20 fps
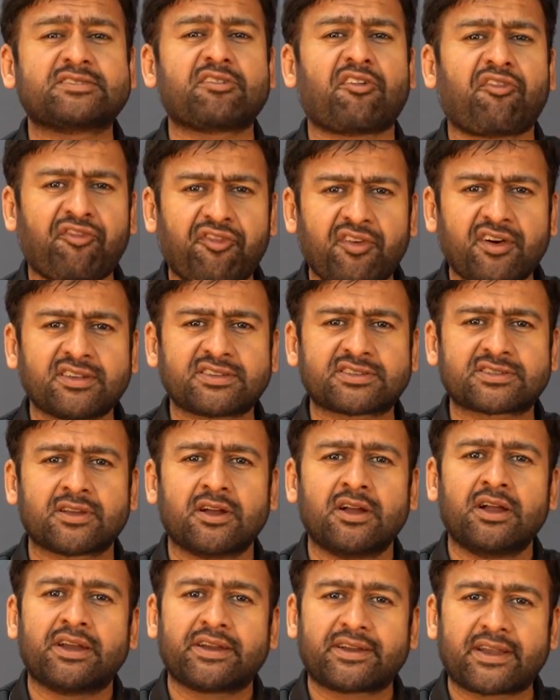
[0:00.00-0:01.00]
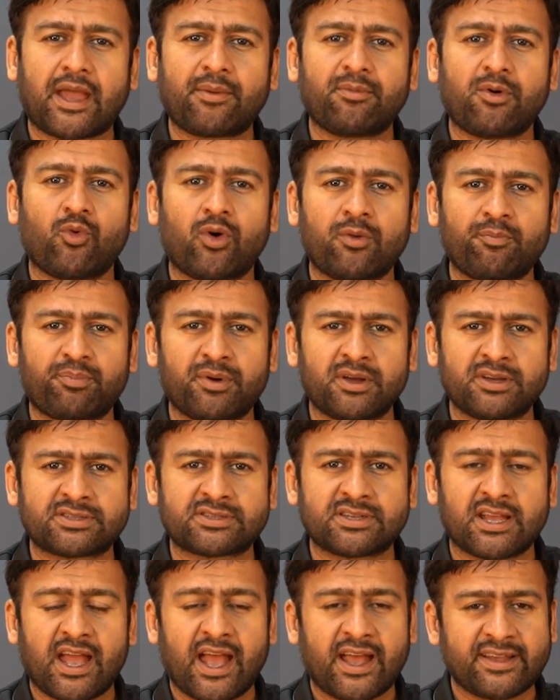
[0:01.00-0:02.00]
is the first time a
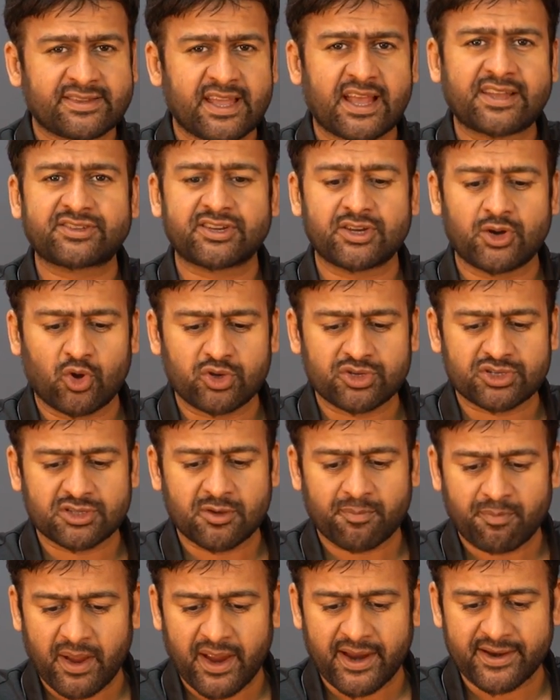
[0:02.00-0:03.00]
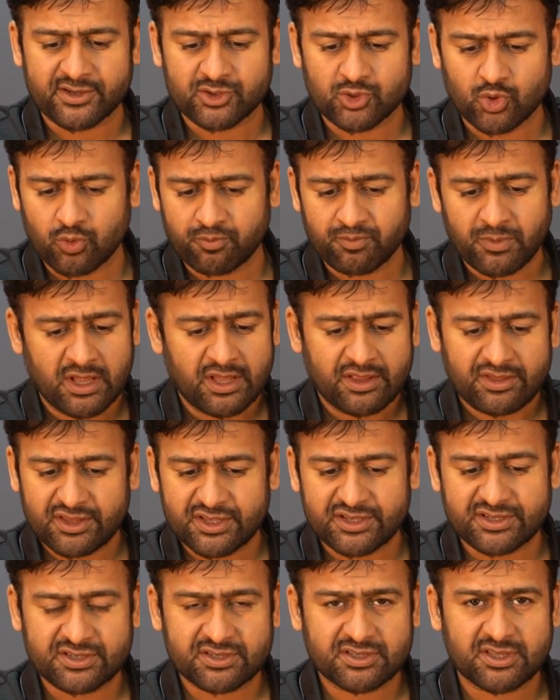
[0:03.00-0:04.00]
OnePlus has actually launched the pad, so
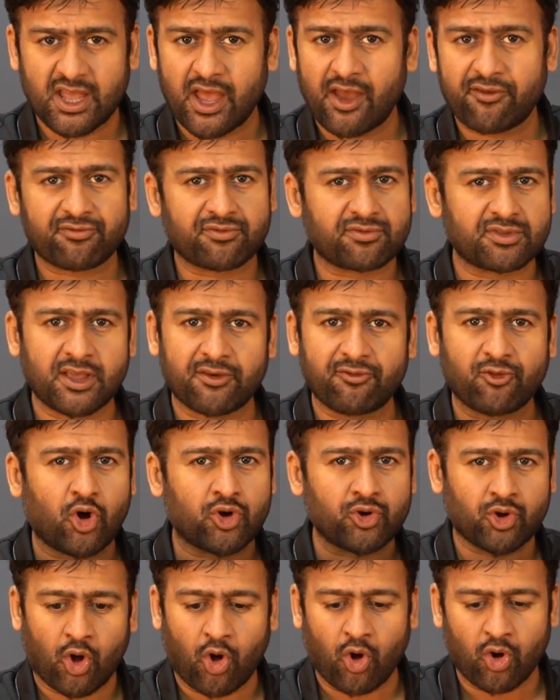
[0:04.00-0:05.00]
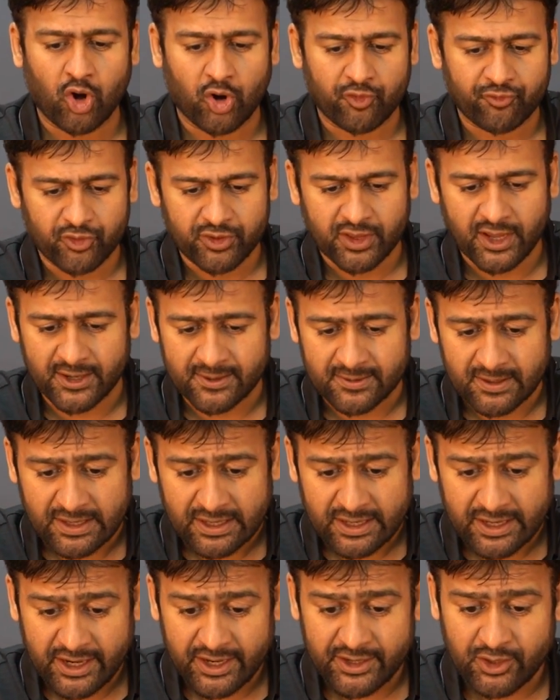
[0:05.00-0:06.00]
they've gone all out for that.
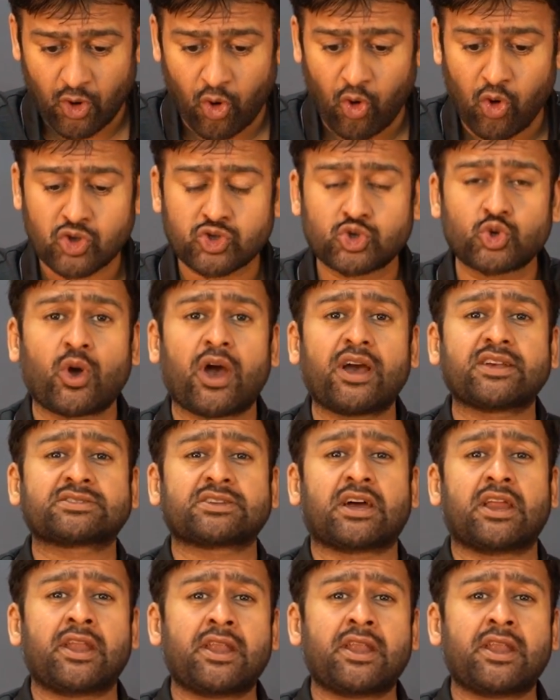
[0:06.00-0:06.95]
It also has a